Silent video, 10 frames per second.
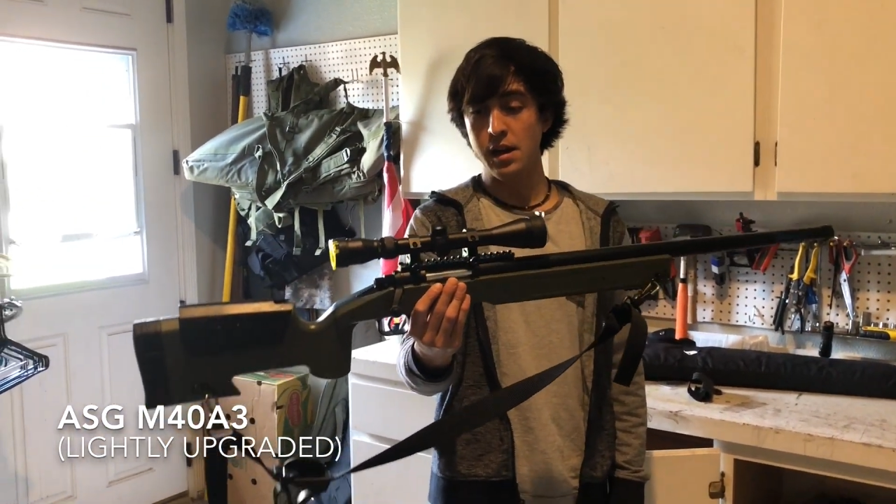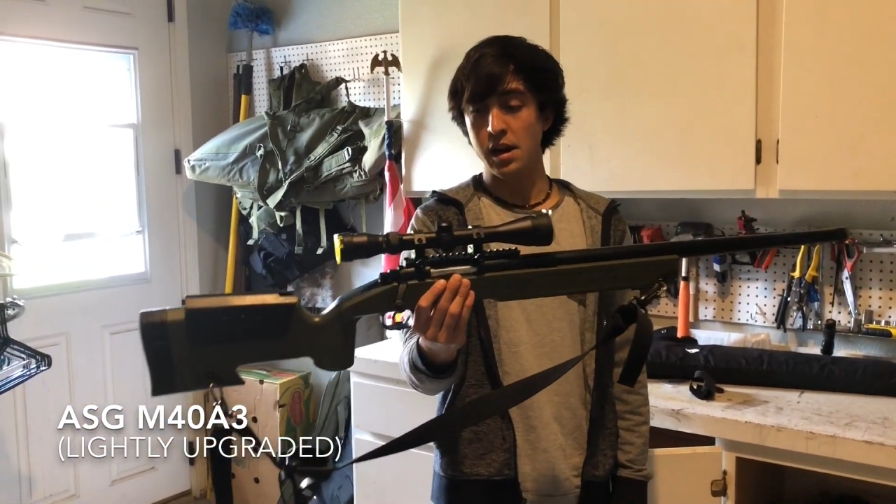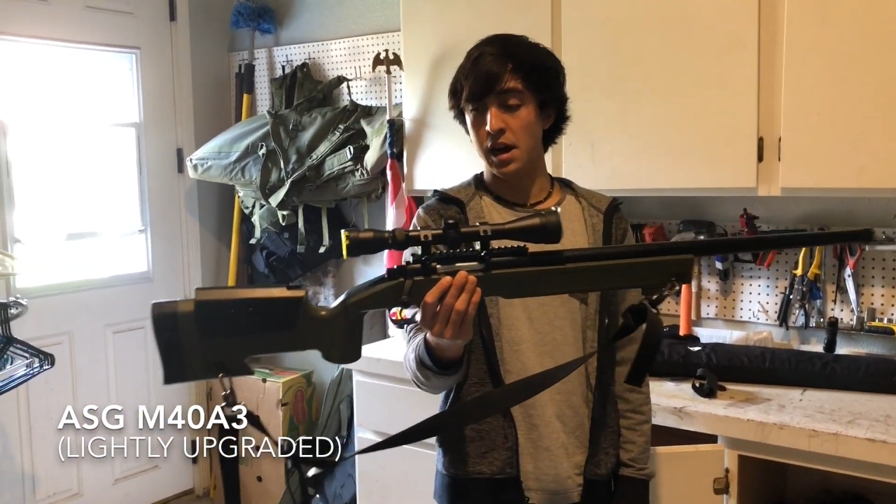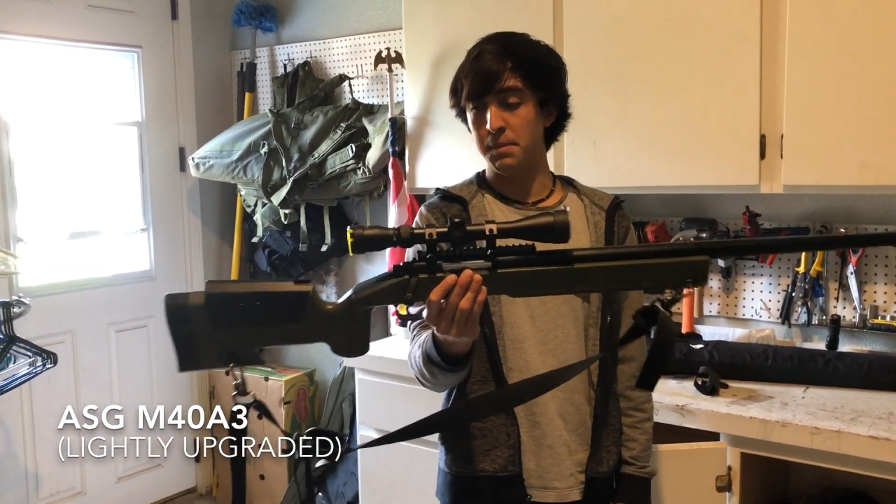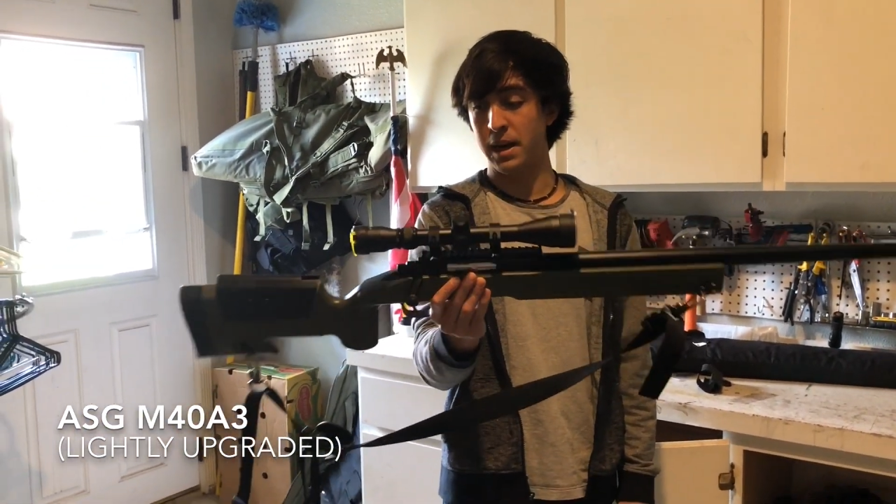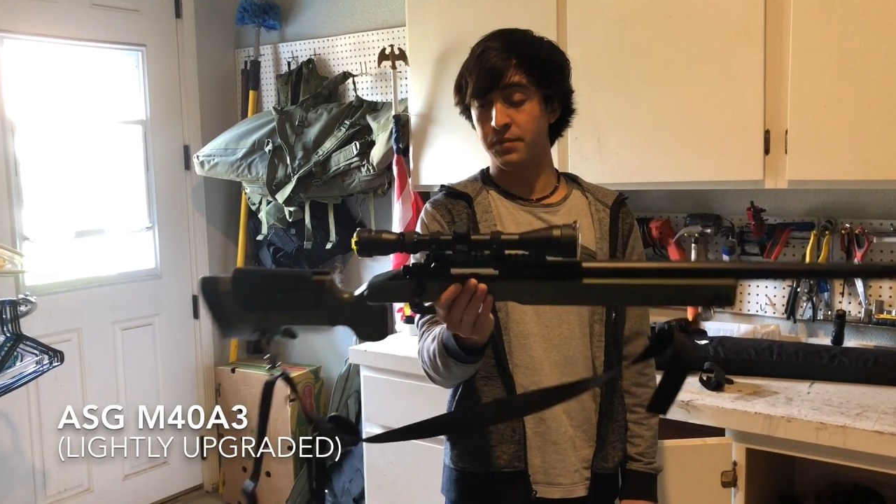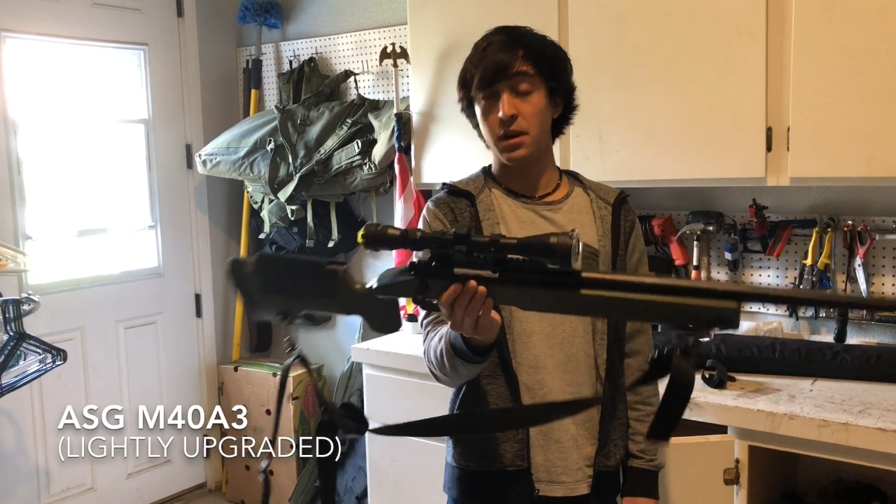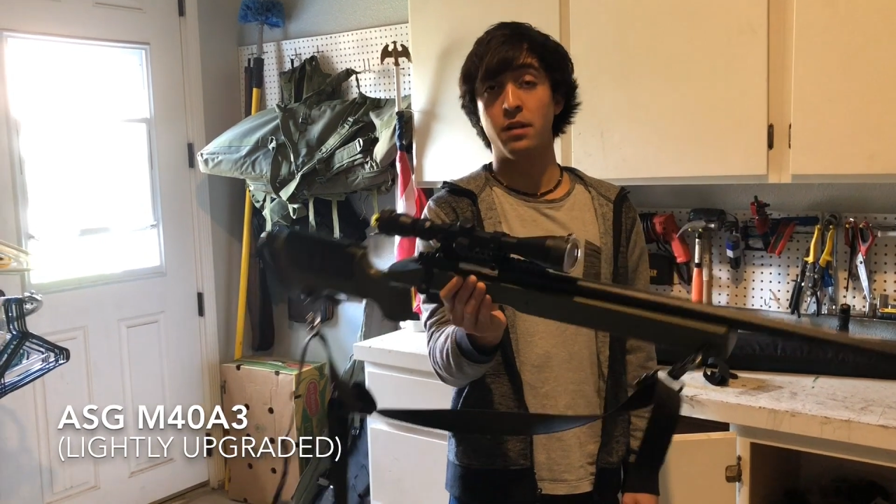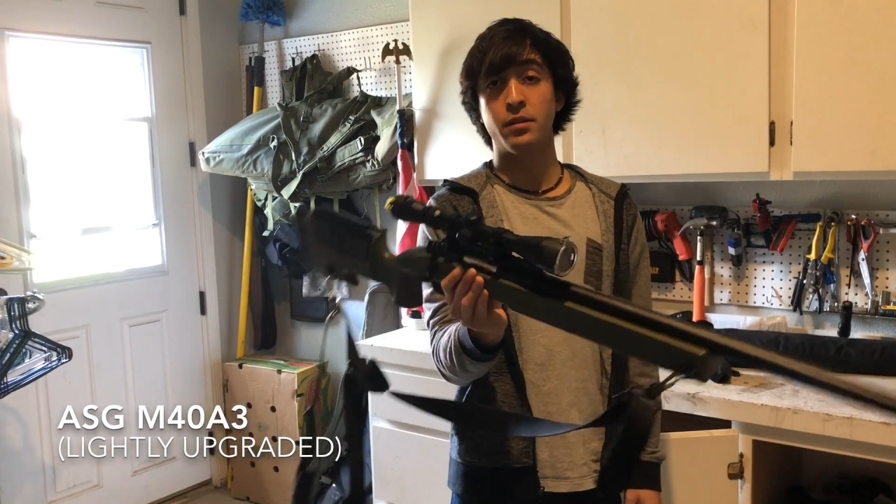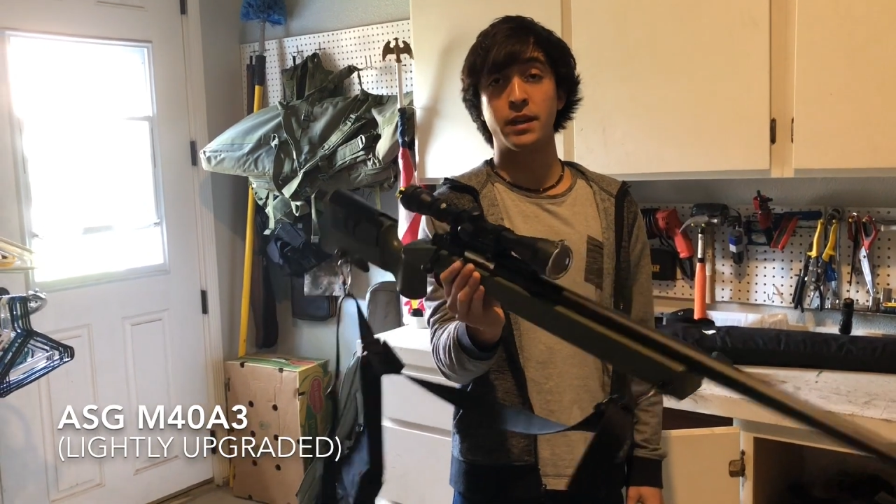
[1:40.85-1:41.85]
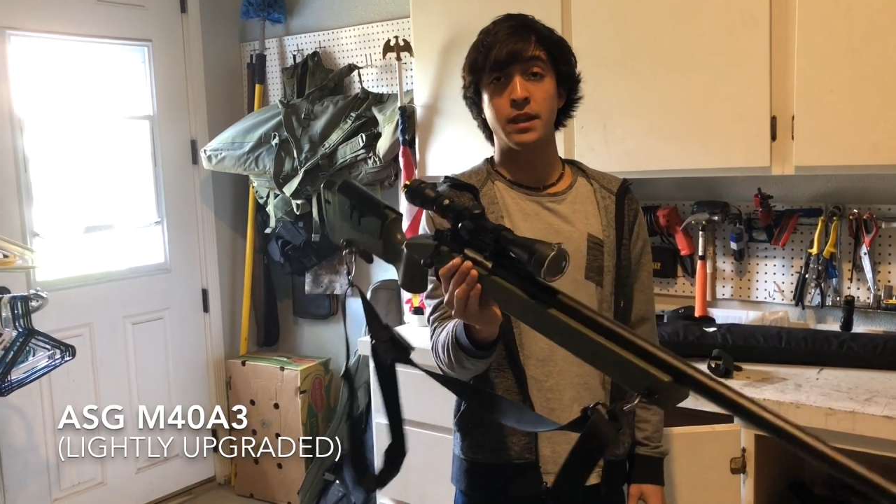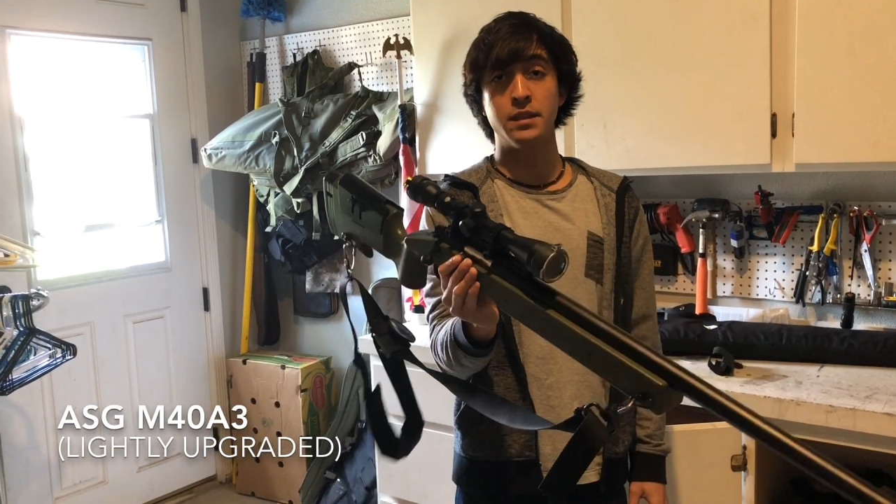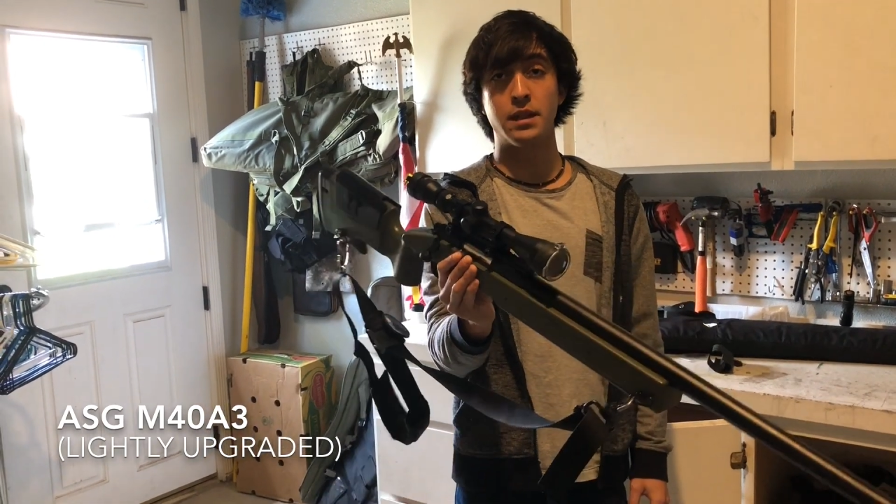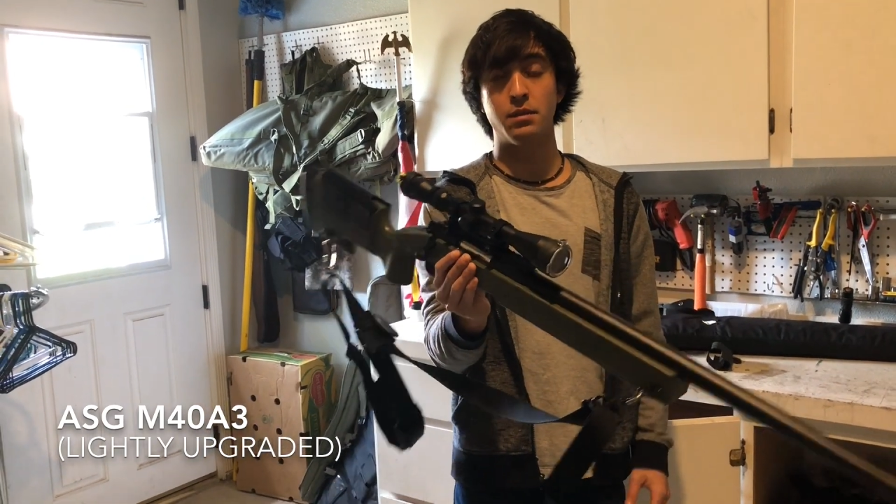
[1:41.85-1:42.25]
Out of all of our guns,